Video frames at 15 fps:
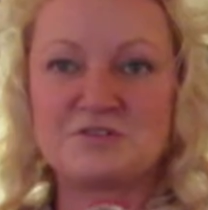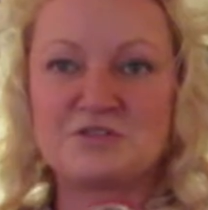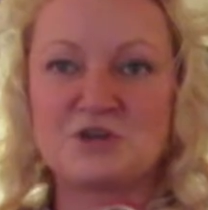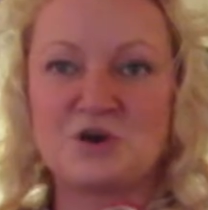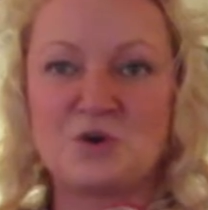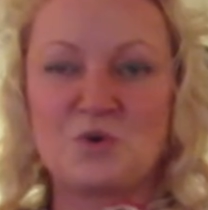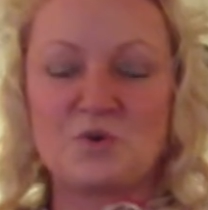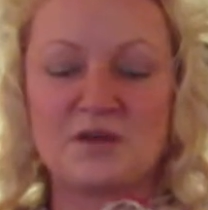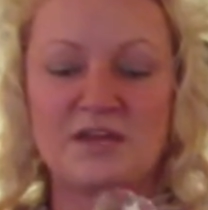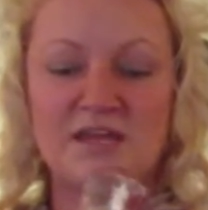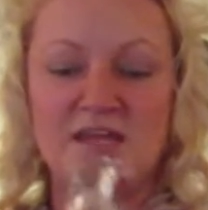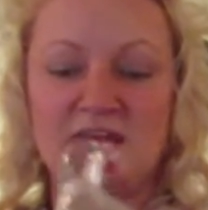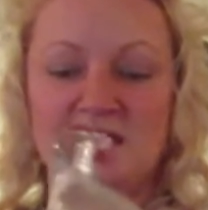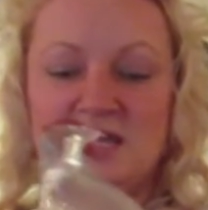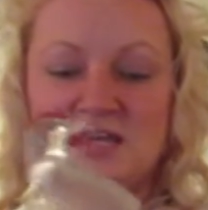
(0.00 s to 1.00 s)
so
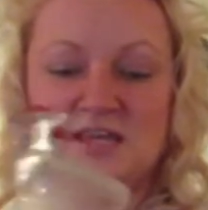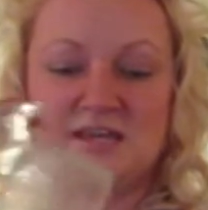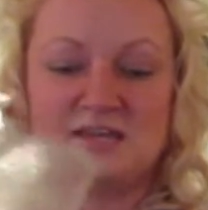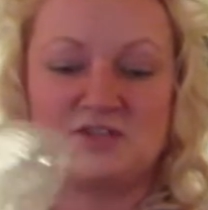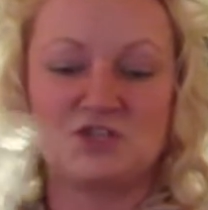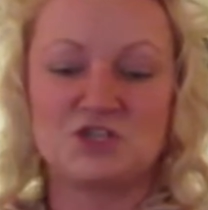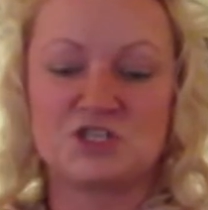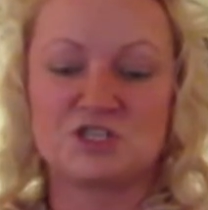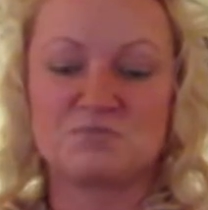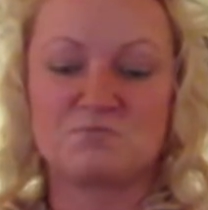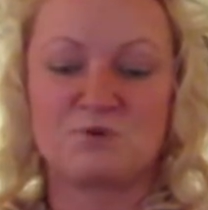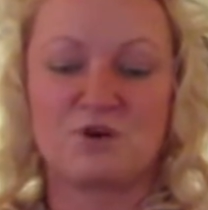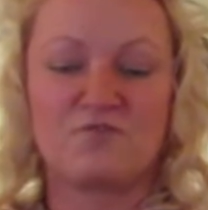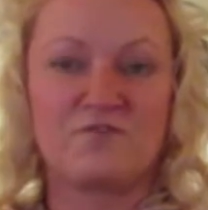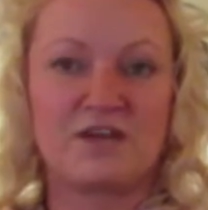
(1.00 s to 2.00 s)
he is just
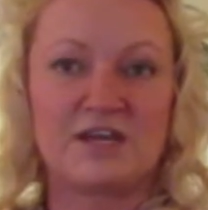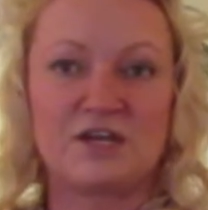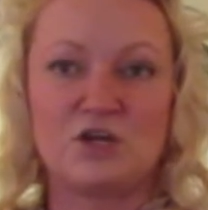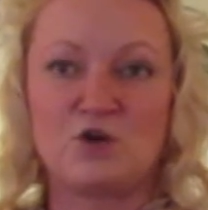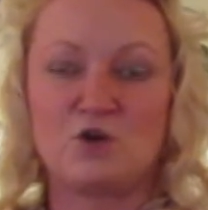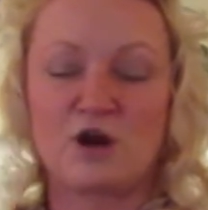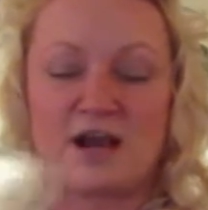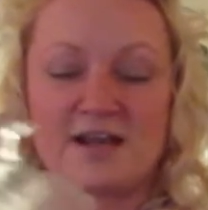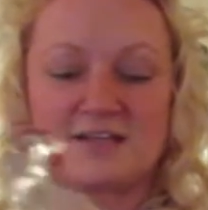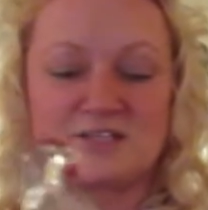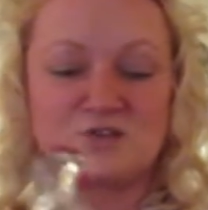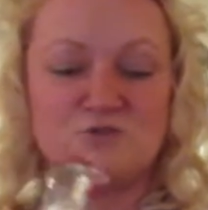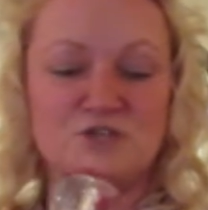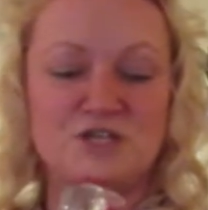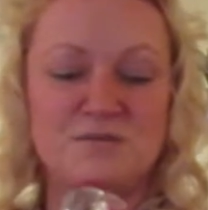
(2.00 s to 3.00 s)
perfect. No cracks,
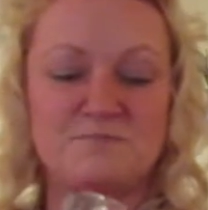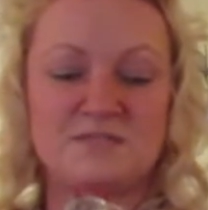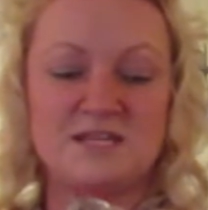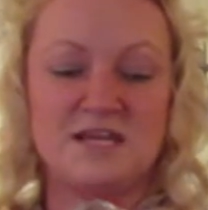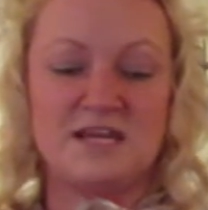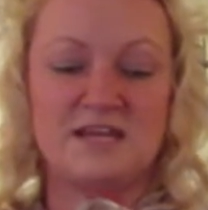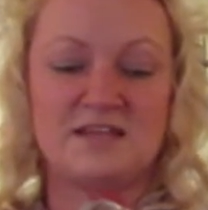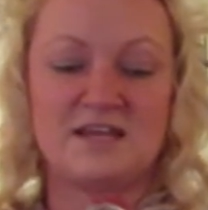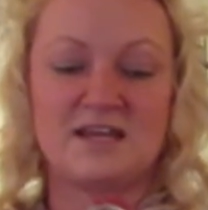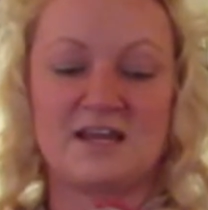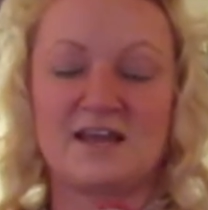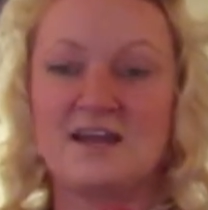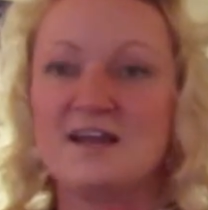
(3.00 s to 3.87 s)
no chips, anything.